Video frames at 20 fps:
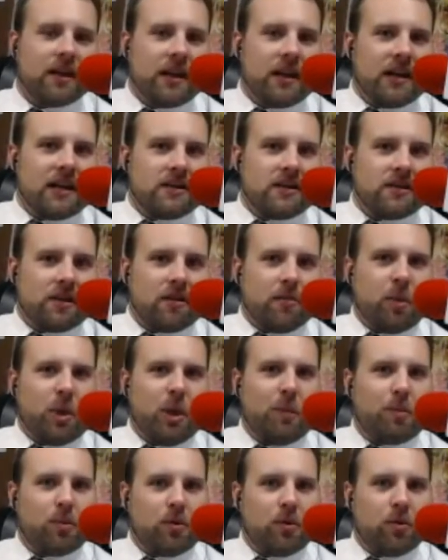Some
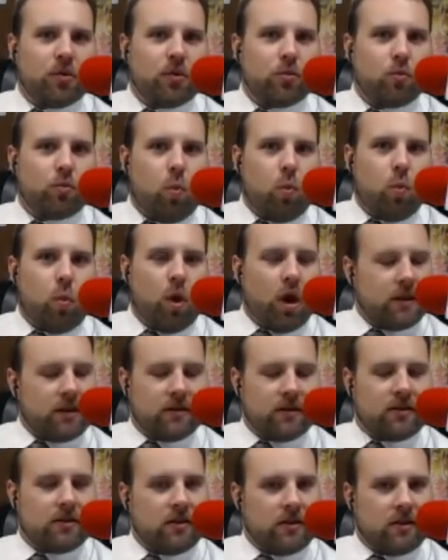people
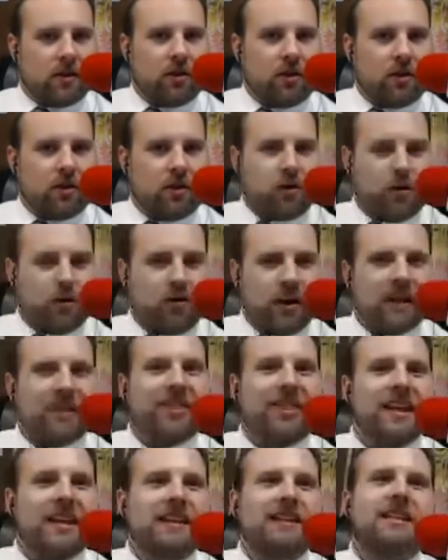want, or they
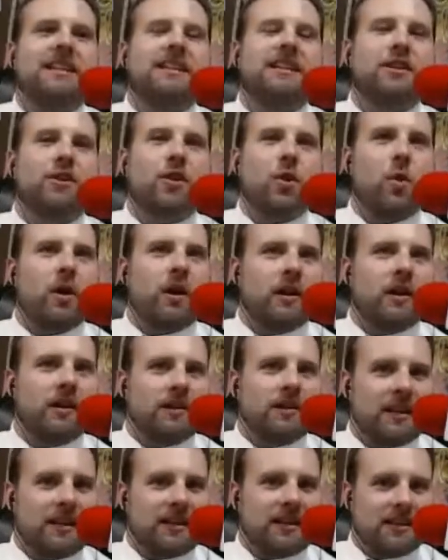think that they're going to
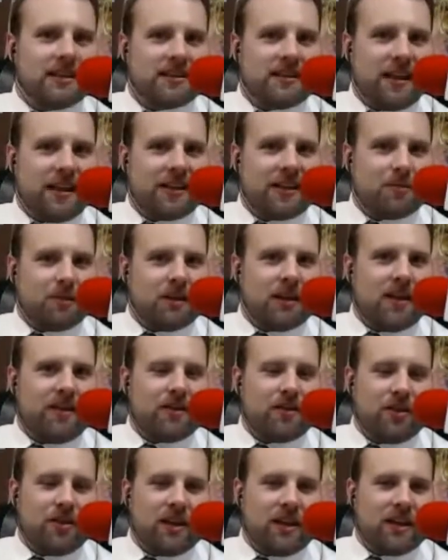take the assessment, and
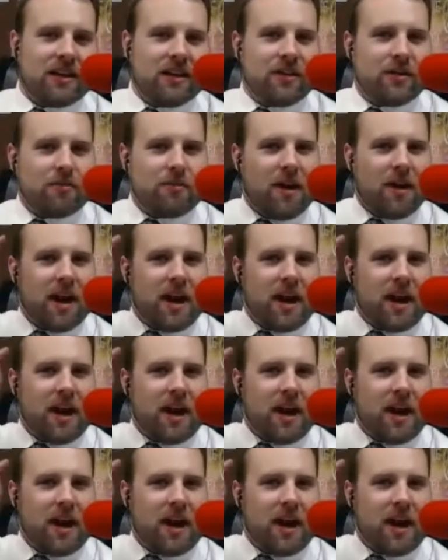they're thinking in their mind, they're